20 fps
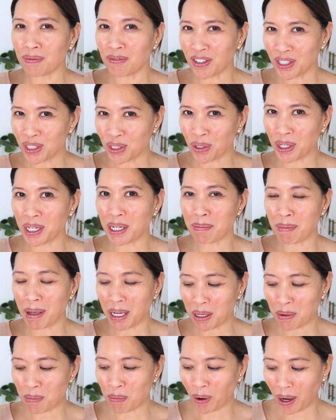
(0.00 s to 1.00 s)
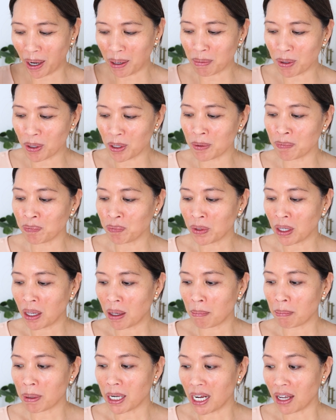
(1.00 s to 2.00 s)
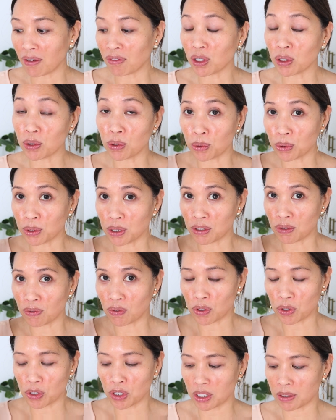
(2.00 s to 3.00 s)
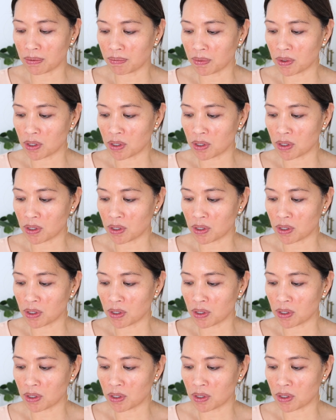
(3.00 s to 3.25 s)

Victoria Beckham primer, but I have the golden version.